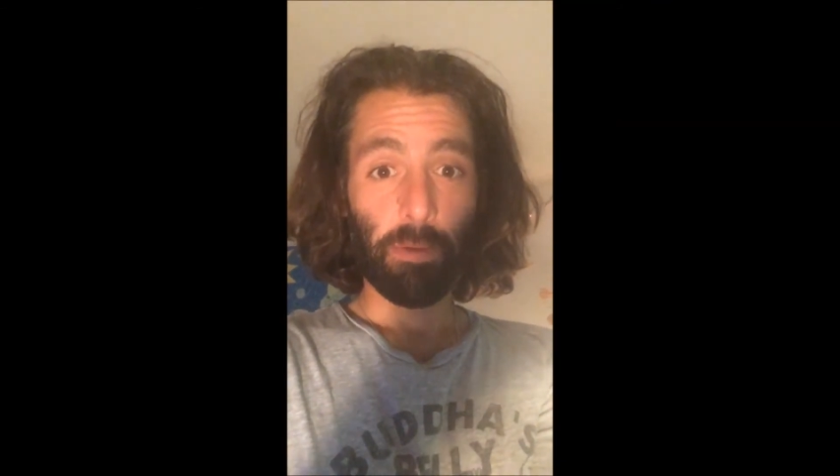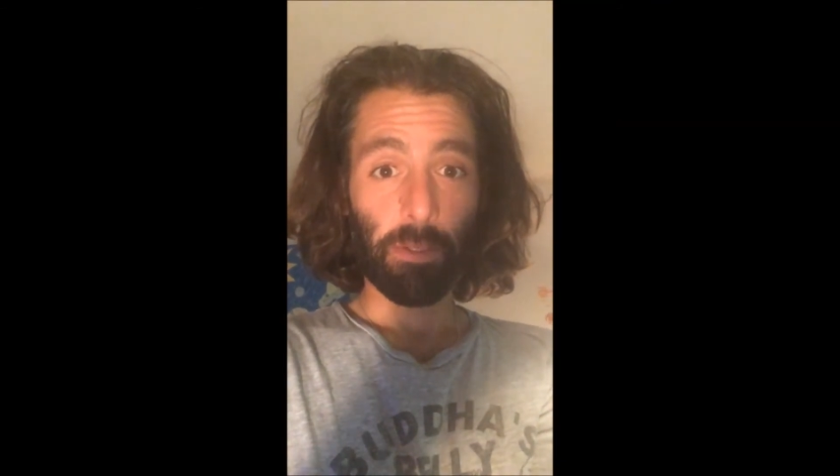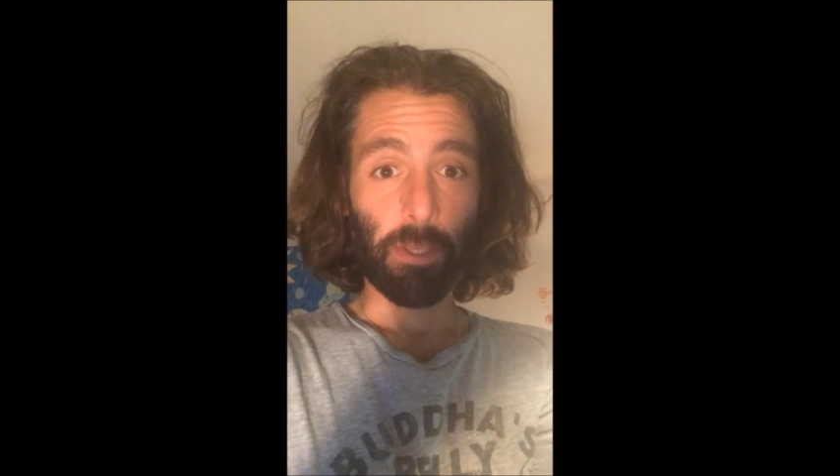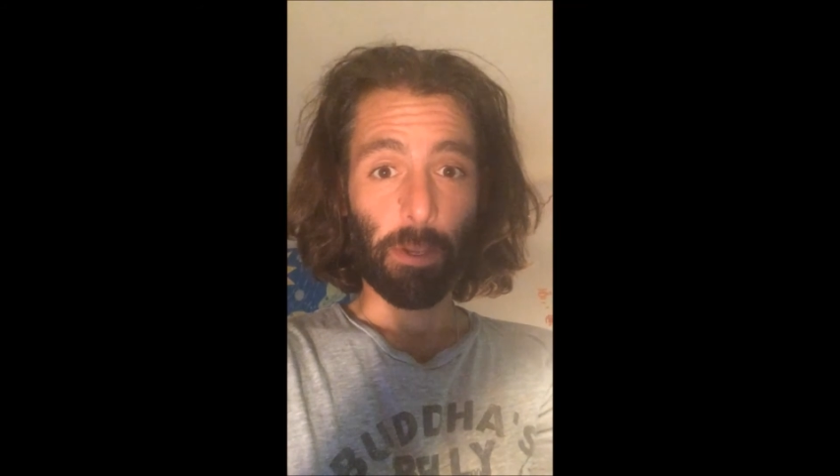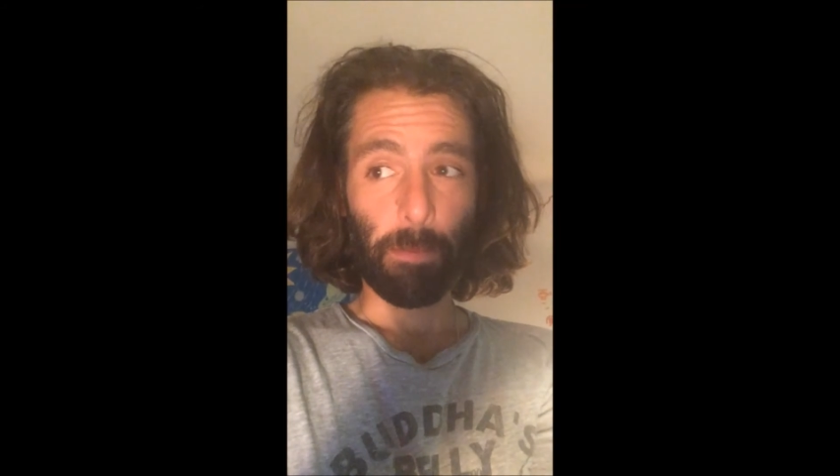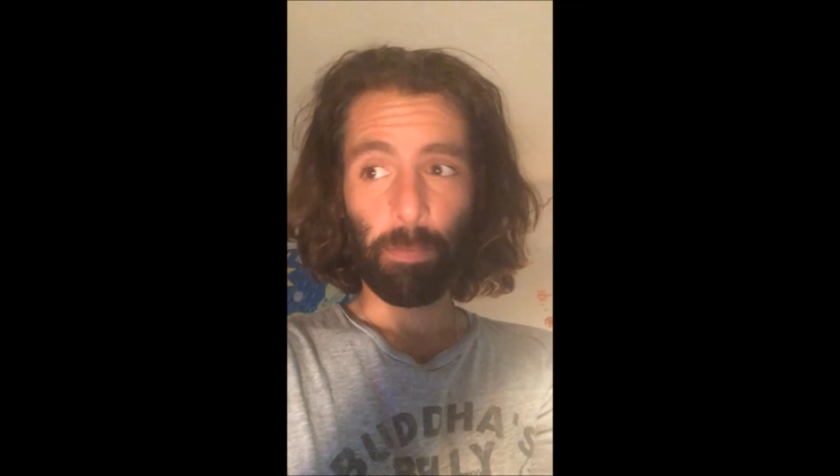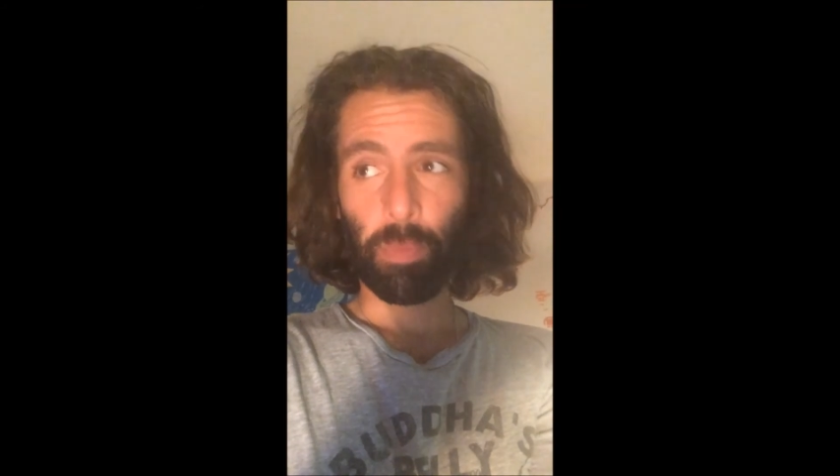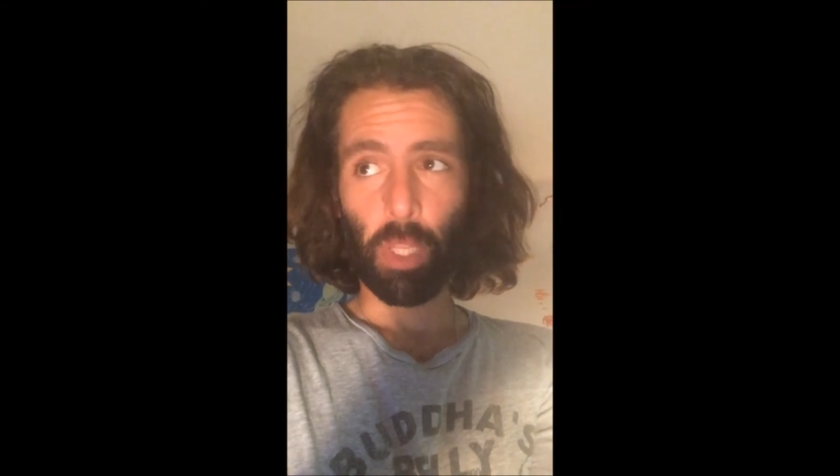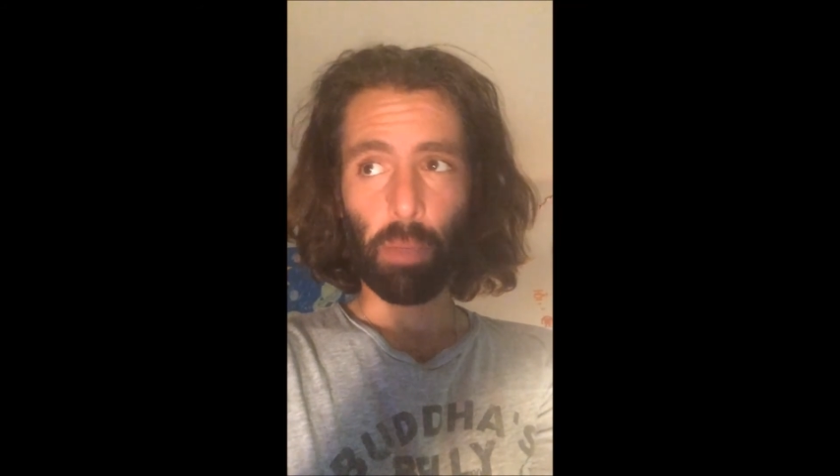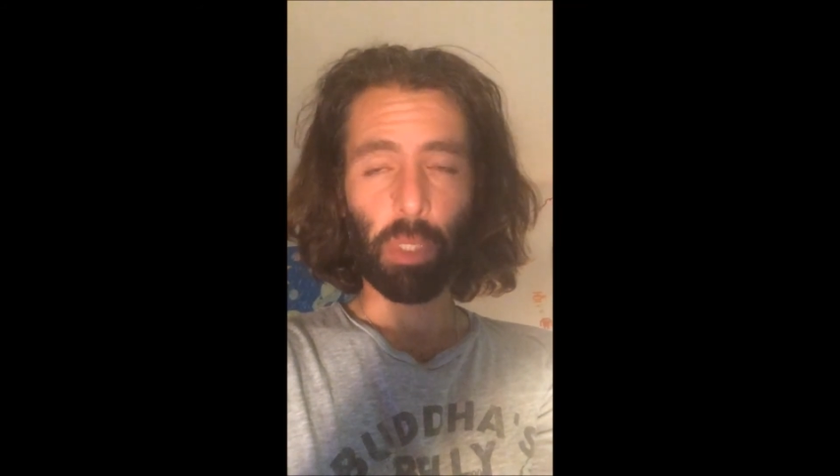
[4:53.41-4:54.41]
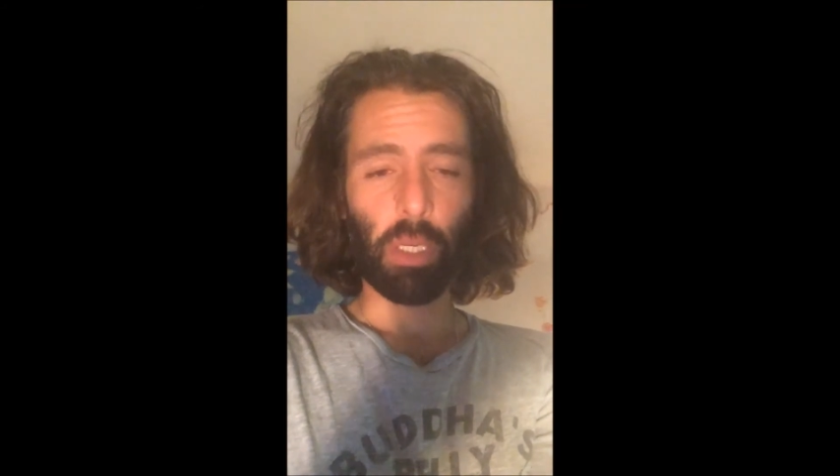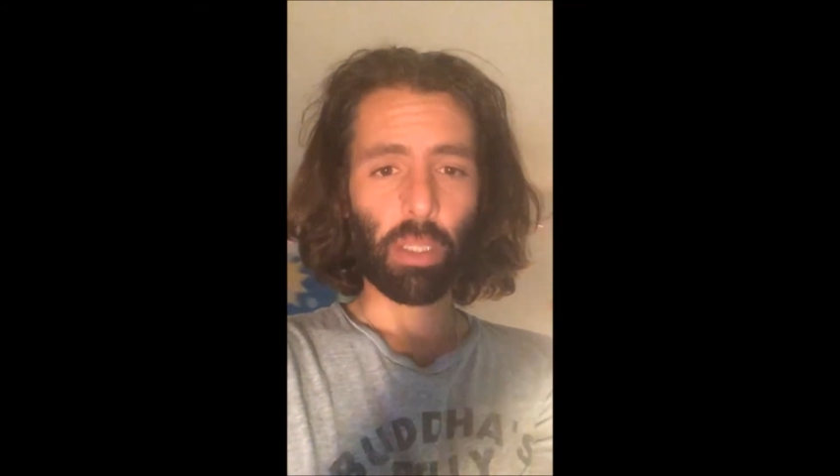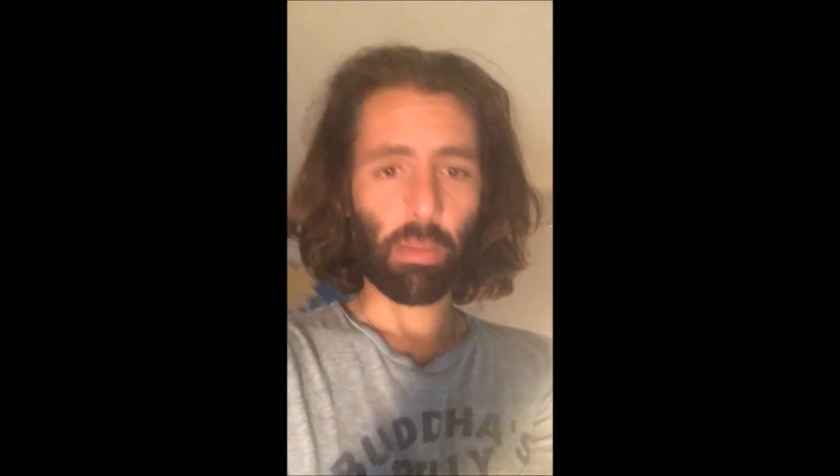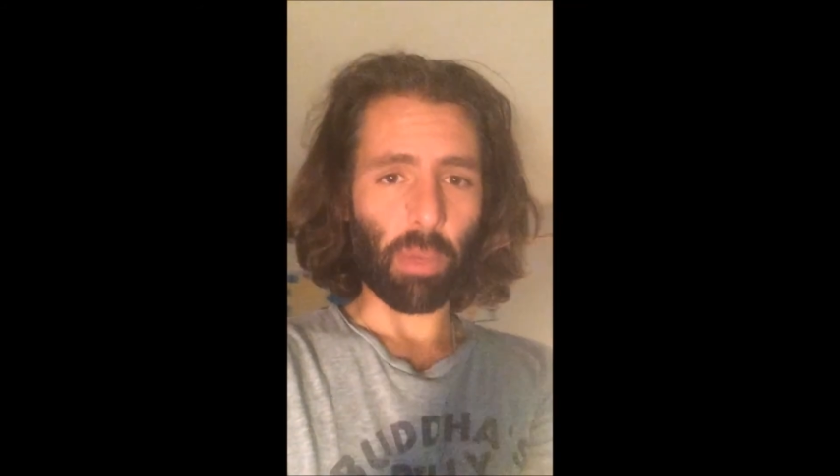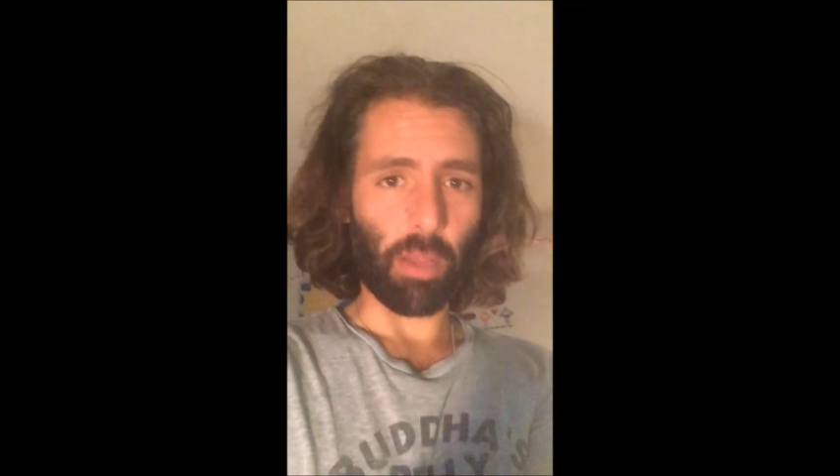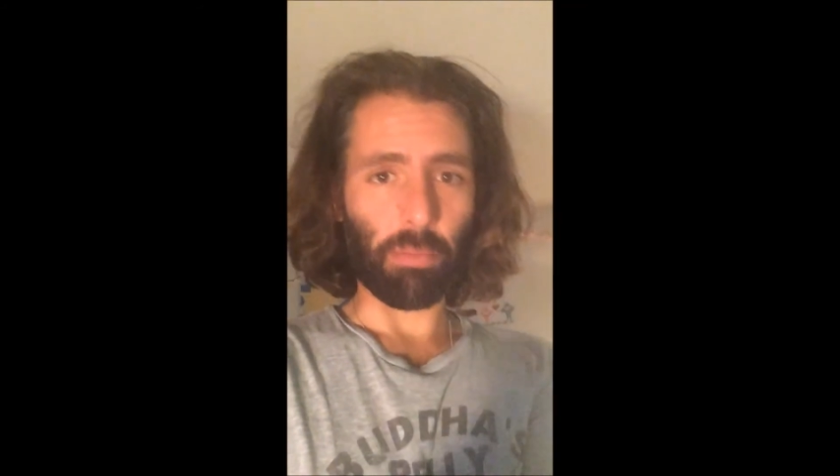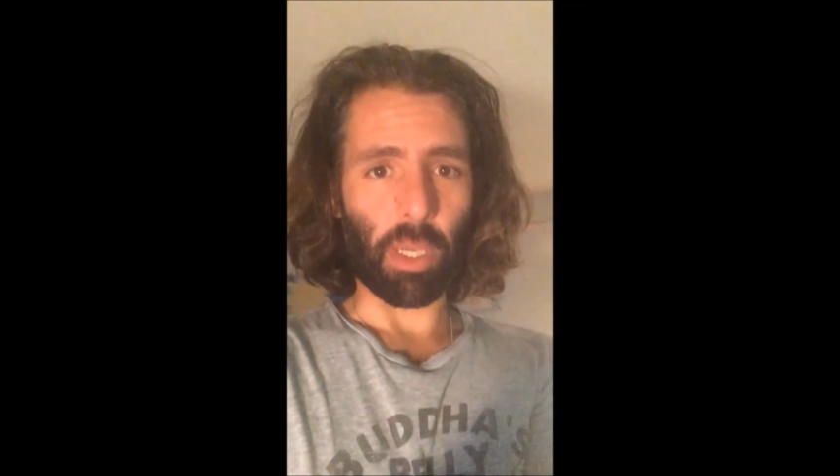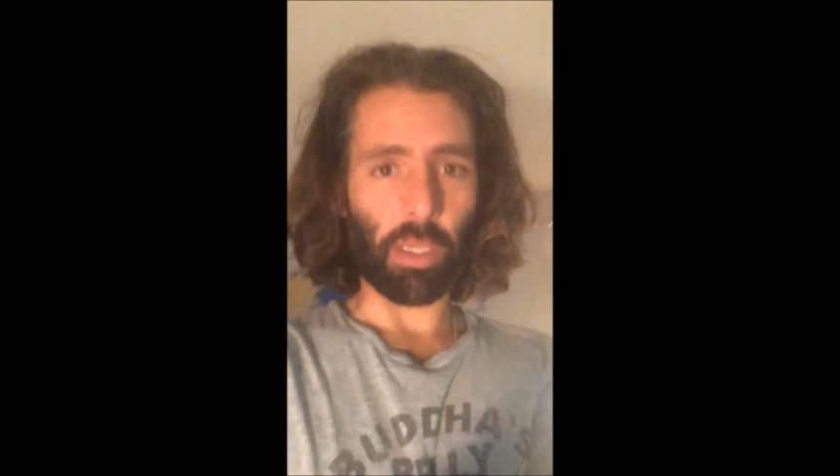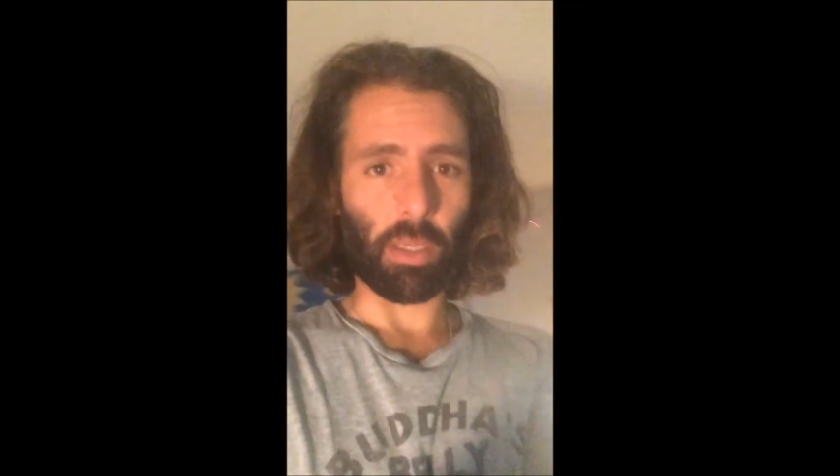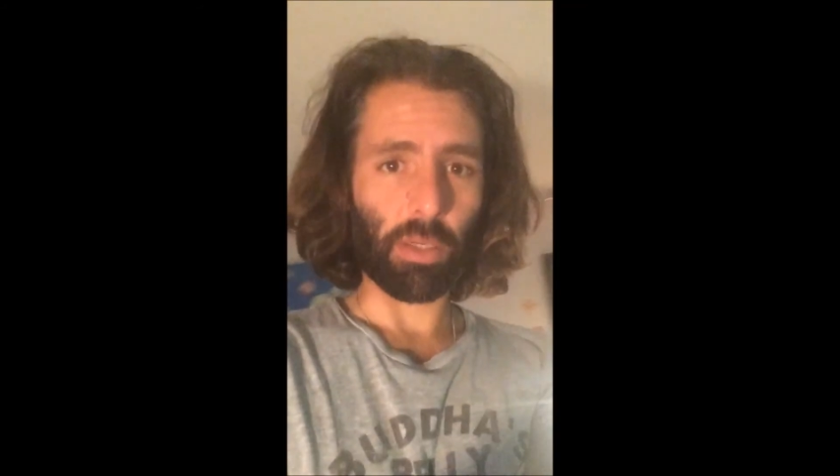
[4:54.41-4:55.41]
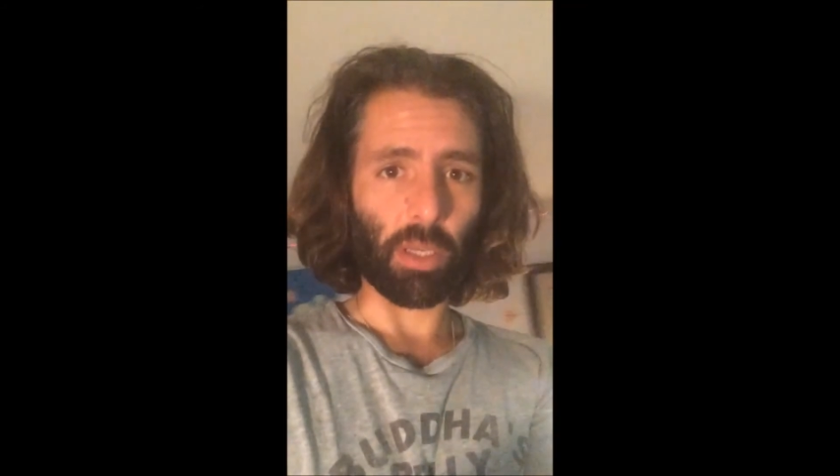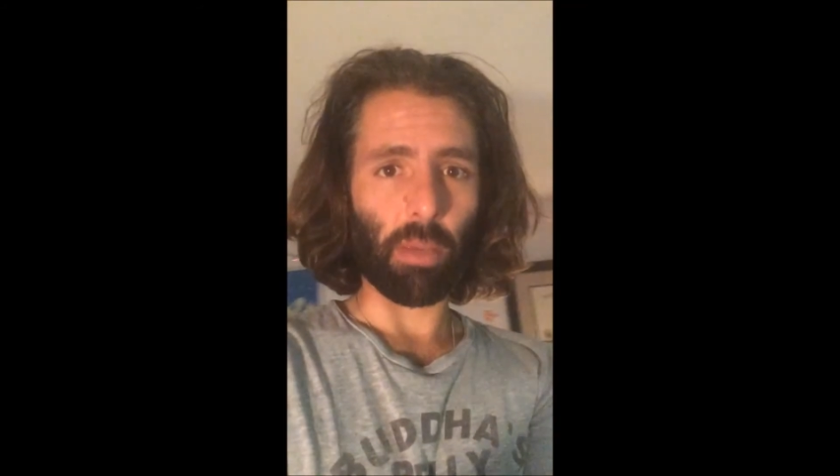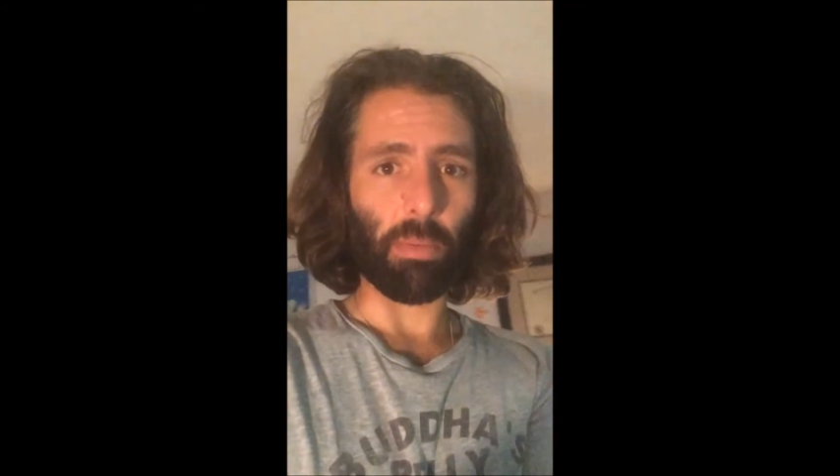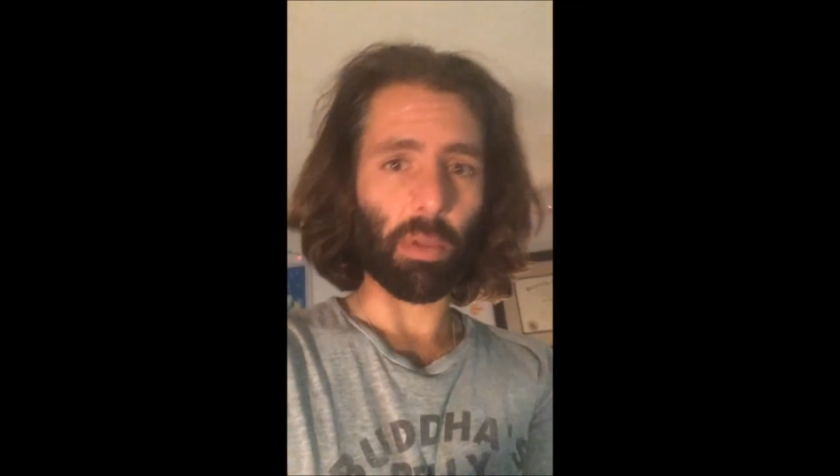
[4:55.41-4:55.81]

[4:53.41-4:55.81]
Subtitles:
So I'm gonna get the mountain bike in shape.